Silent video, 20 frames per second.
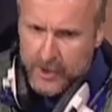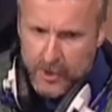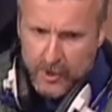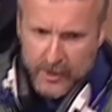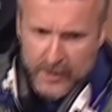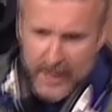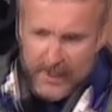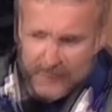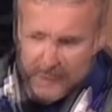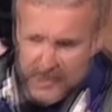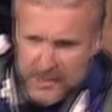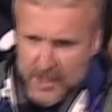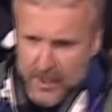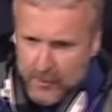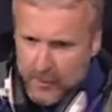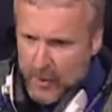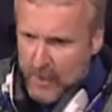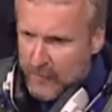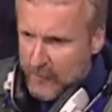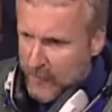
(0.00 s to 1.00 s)
You've
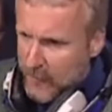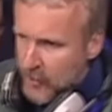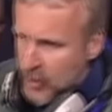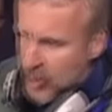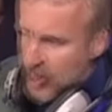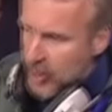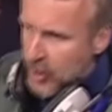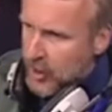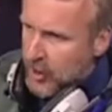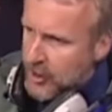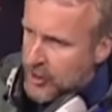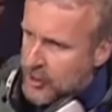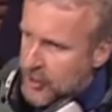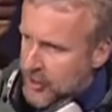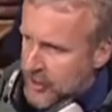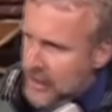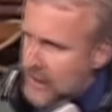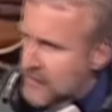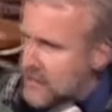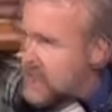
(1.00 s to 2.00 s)
uh, told me exactly how
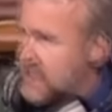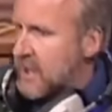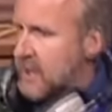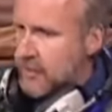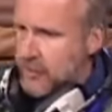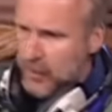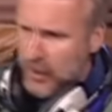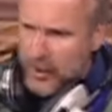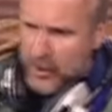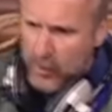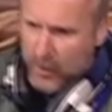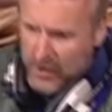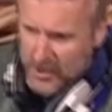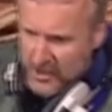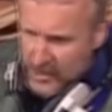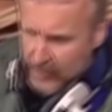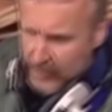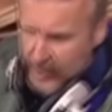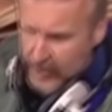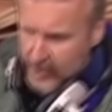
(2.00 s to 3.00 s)
many lights there are on
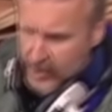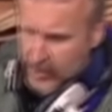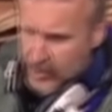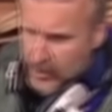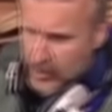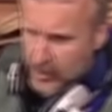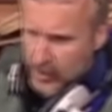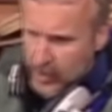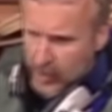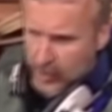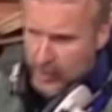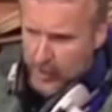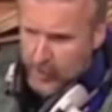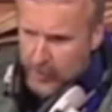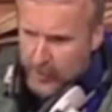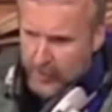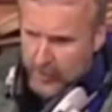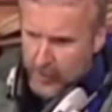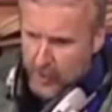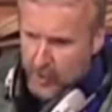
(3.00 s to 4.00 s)
the exterior of the ship,